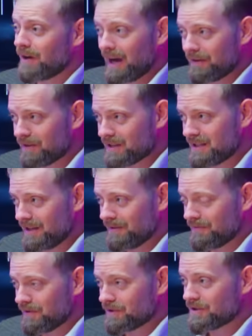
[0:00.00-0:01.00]
advocacy
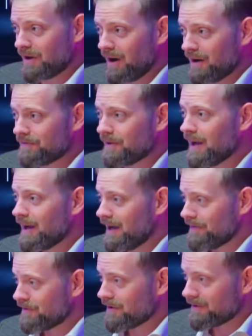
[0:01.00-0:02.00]
for SOF,
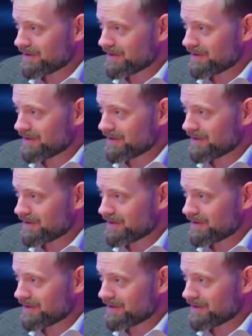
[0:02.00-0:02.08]
and for